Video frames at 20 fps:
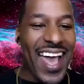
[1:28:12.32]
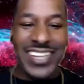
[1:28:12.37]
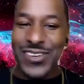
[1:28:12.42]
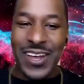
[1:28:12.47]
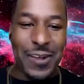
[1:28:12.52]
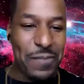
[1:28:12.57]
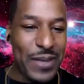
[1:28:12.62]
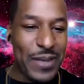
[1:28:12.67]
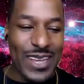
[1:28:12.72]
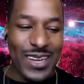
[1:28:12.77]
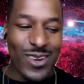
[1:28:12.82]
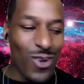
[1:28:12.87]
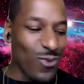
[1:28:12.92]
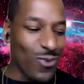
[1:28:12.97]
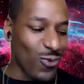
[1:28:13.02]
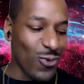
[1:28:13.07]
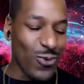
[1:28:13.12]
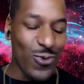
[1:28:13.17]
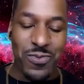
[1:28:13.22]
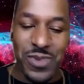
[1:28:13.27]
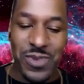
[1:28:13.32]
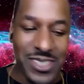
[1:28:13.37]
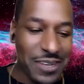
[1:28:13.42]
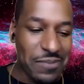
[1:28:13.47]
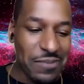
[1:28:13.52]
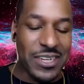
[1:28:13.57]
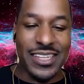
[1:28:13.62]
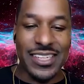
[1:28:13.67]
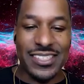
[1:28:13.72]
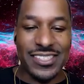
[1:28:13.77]
trying to be in no room with somebody that
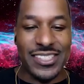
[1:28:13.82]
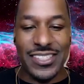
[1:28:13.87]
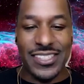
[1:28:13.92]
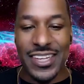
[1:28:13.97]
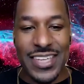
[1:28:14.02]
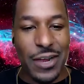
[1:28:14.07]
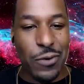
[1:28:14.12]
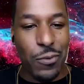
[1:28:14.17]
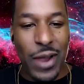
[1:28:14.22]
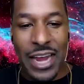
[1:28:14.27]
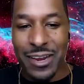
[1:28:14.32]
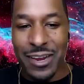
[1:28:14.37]
just does that random cough.